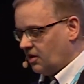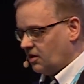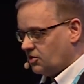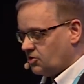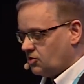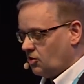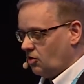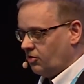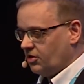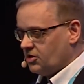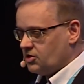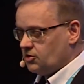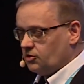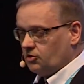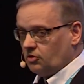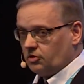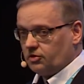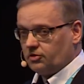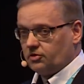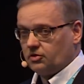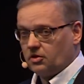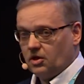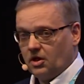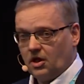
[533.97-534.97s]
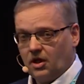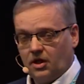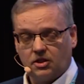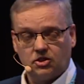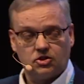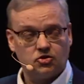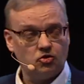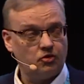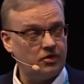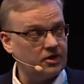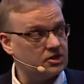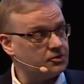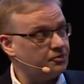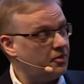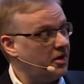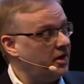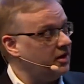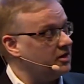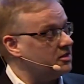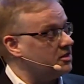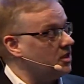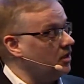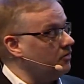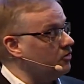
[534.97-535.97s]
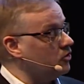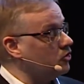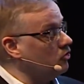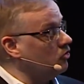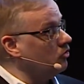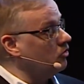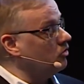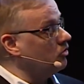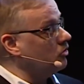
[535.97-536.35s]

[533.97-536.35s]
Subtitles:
So it's not too expensive to